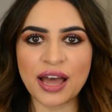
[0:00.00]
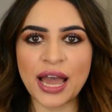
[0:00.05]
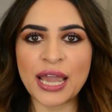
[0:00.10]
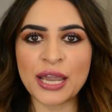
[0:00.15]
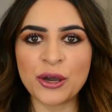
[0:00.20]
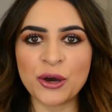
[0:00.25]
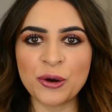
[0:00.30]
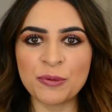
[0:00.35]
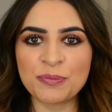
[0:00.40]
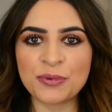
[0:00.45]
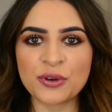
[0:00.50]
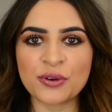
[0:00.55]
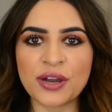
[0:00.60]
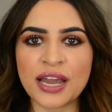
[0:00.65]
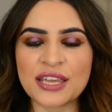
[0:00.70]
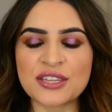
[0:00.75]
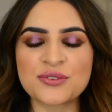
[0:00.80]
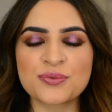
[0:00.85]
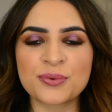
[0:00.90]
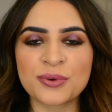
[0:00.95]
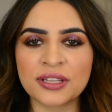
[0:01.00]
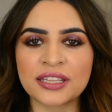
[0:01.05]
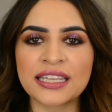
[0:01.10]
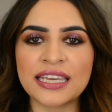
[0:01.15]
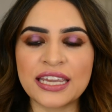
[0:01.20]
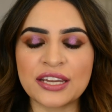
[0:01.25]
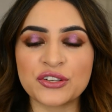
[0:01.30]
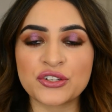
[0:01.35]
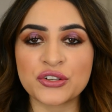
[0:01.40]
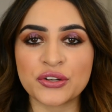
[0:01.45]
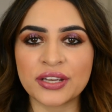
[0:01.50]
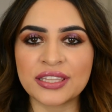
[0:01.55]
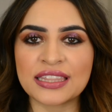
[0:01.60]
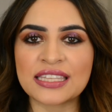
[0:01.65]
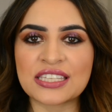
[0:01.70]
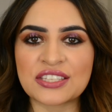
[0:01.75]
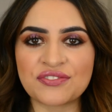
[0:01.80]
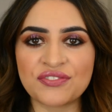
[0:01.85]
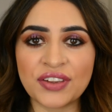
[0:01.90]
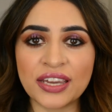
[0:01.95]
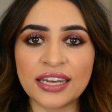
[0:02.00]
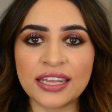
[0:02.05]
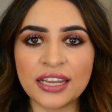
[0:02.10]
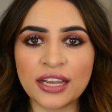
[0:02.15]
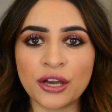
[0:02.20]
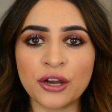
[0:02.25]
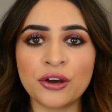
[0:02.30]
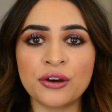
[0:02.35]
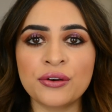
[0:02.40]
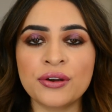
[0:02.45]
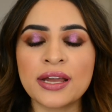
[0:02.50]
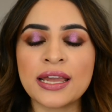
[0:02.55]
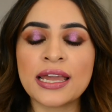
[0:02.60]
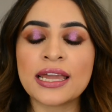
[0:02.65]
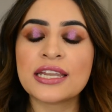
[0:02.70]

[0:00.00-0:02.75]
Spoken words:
I hope you guys really enjoyed this video.